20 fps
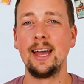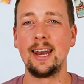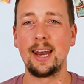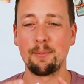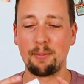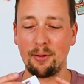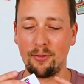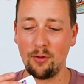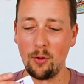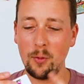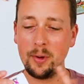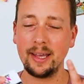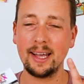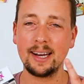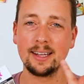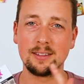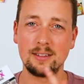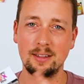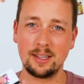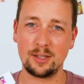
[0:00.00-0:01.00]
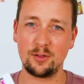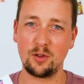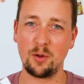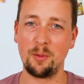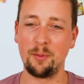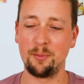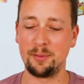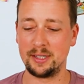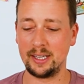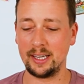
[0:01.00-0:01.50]
Now, before we get into this film
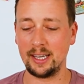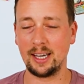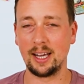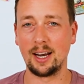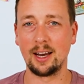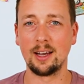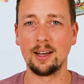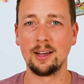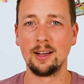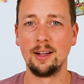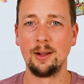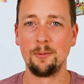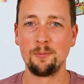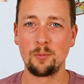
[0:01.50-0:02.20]
in particular,